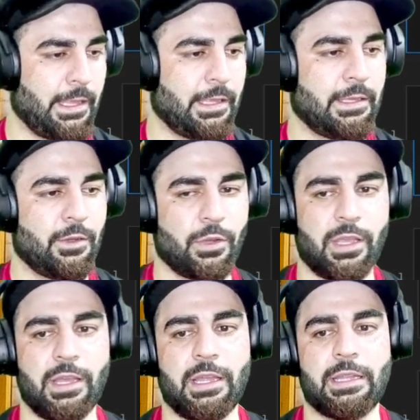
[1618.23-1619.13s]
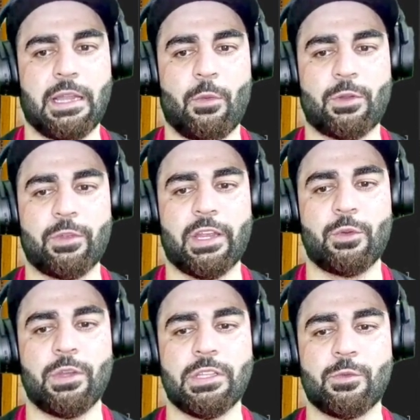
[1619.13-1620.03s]
Okay, now what we can
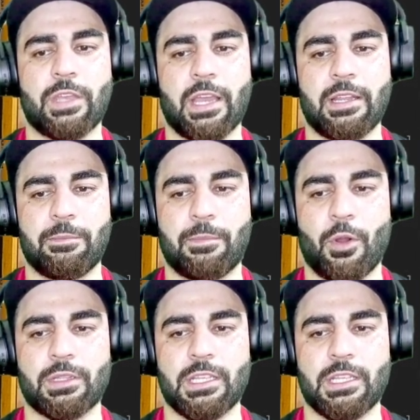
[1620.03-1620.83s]
do is we can plot this